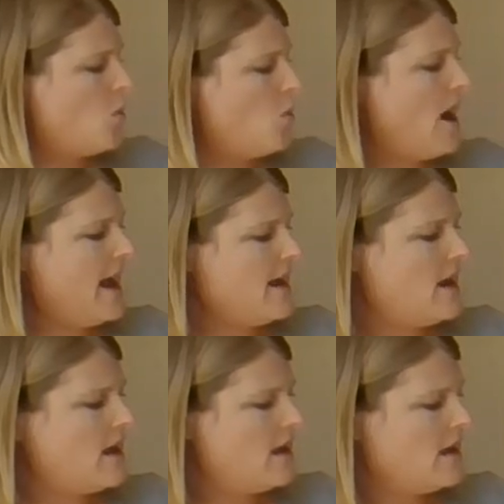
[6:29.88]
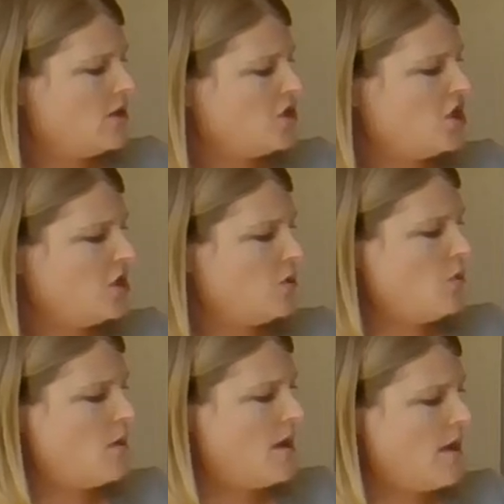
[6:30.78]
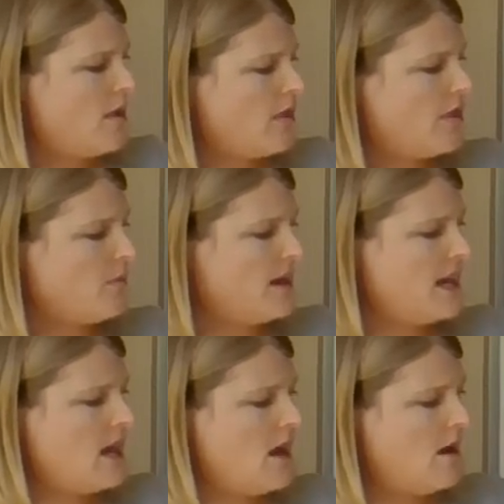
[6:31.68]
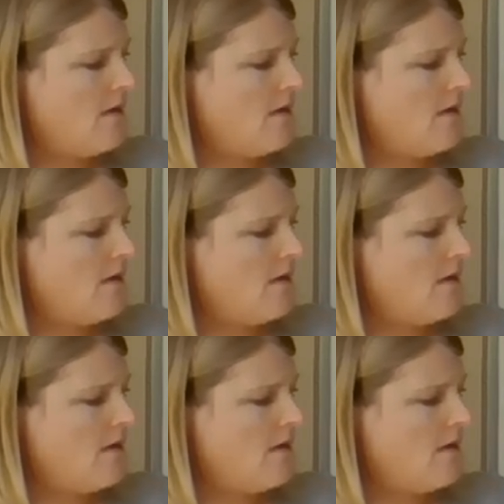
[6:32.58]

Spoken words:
1, 2, 3,